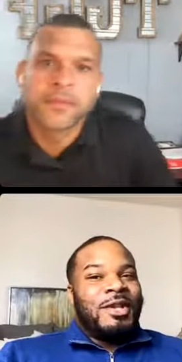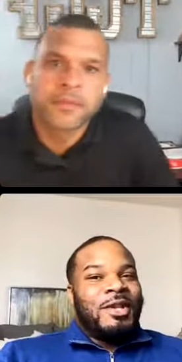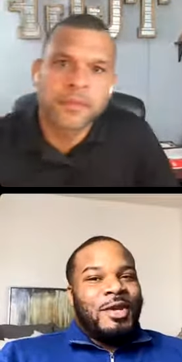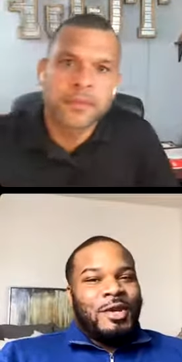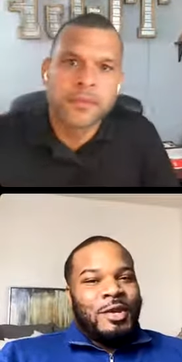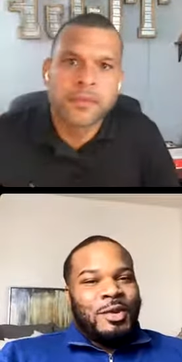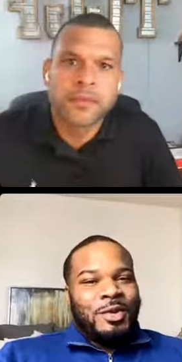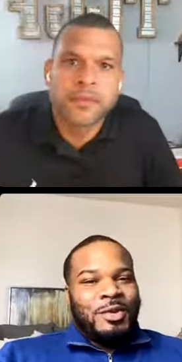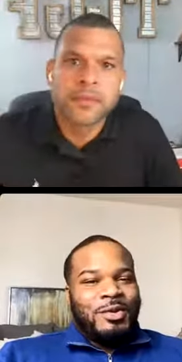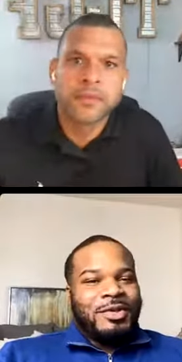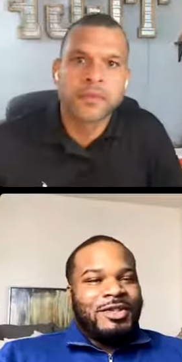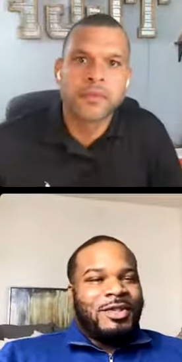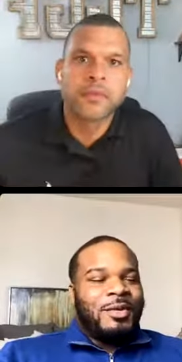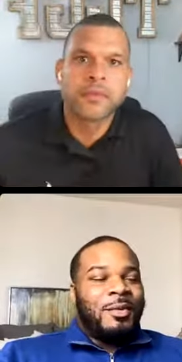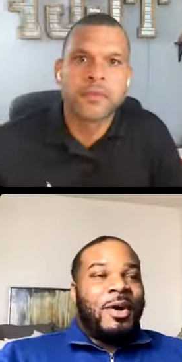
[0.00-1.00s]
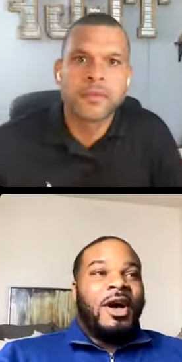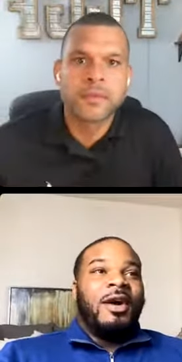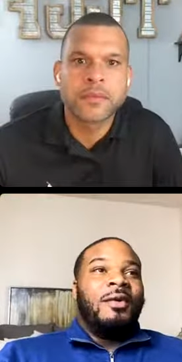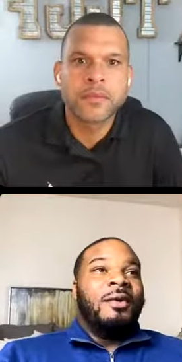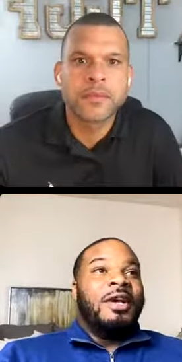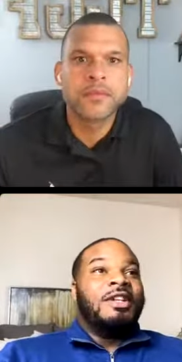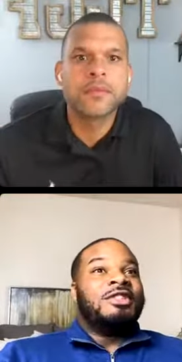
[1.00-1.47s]
Speaker 1: used.
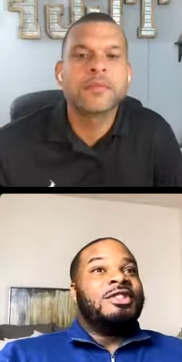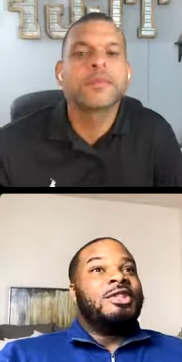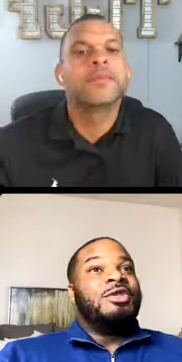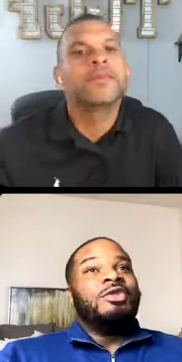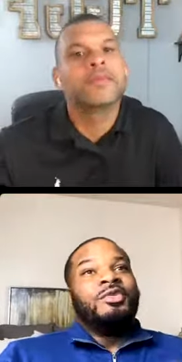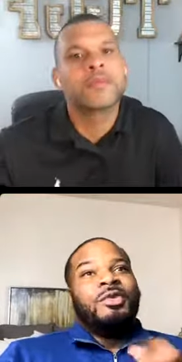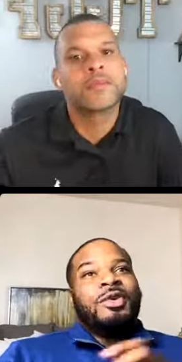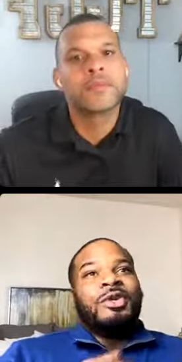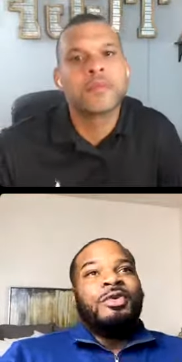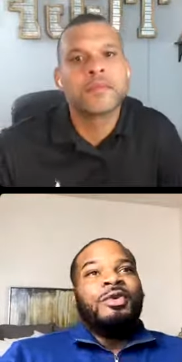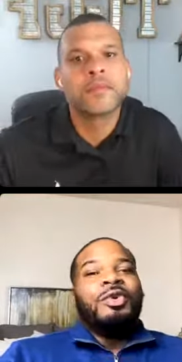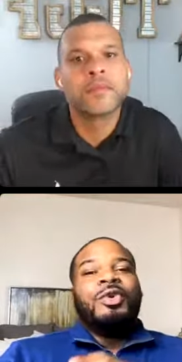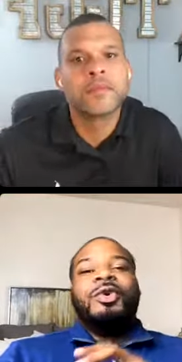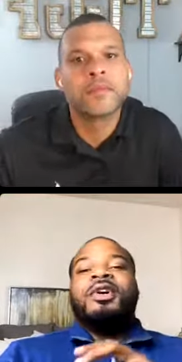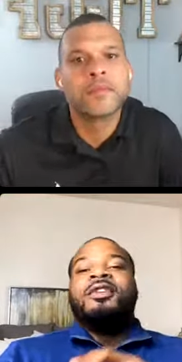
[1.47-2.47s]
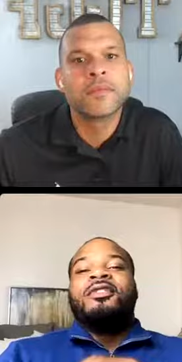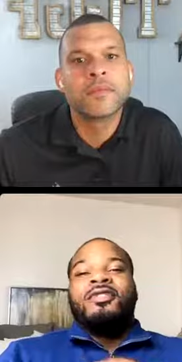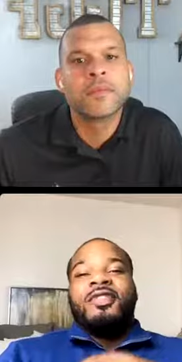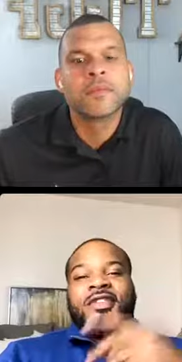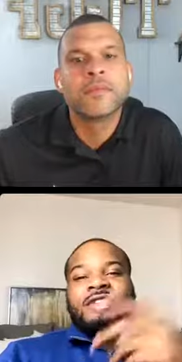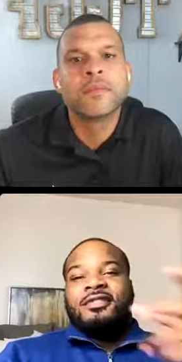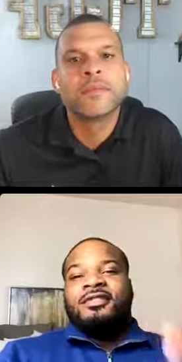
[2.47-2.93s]
Well, it's used doing
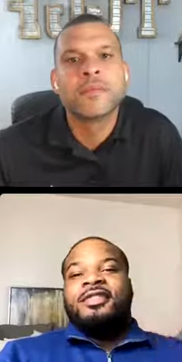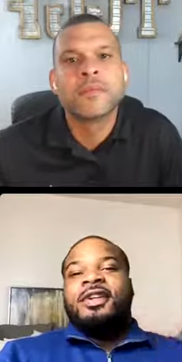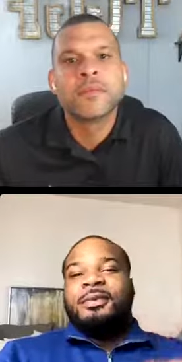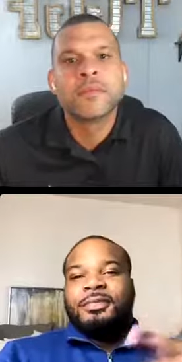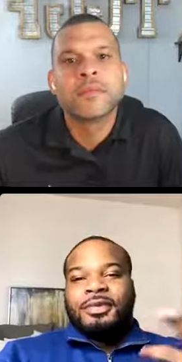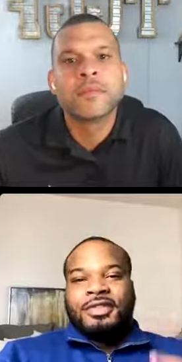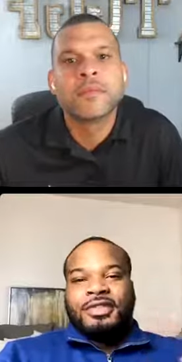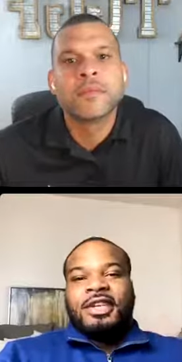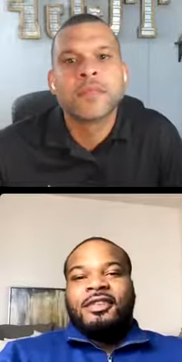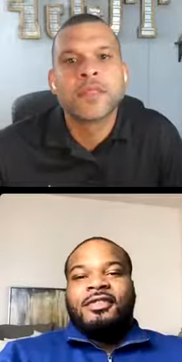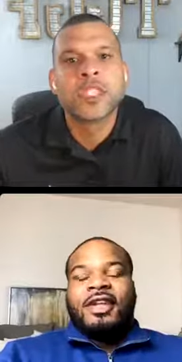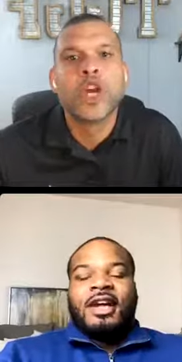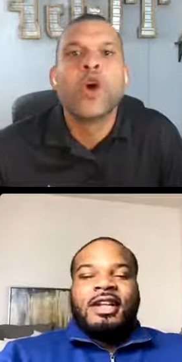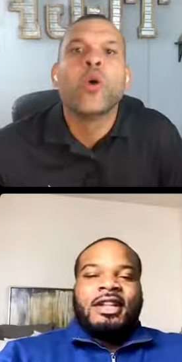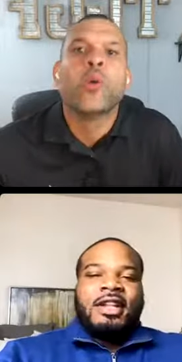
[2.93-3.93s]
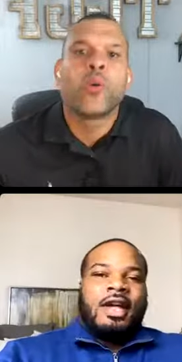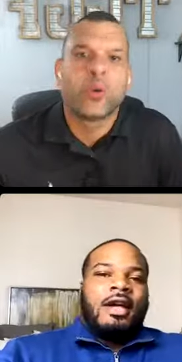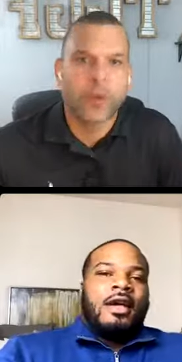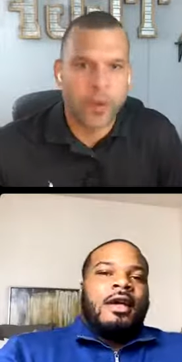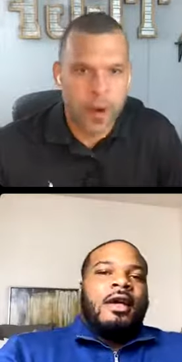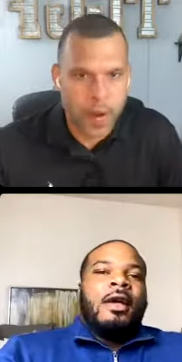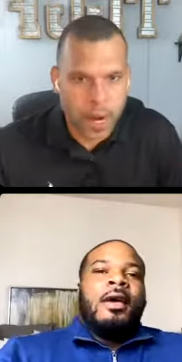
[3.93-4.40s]
fixing flips or stuff like that.
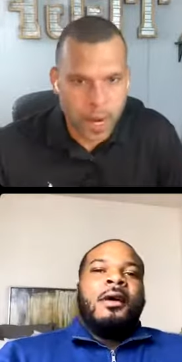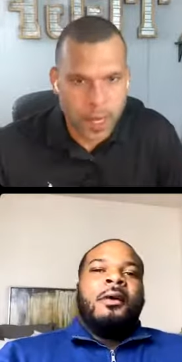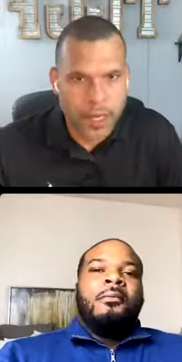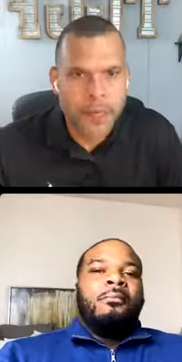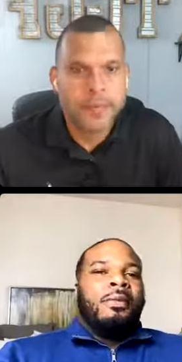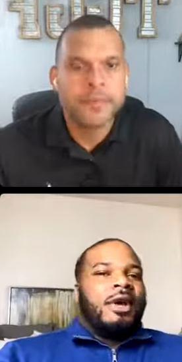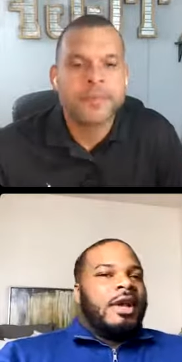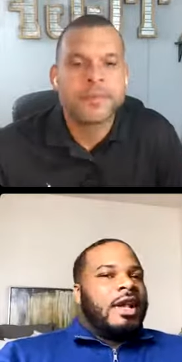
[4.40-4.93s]
Right.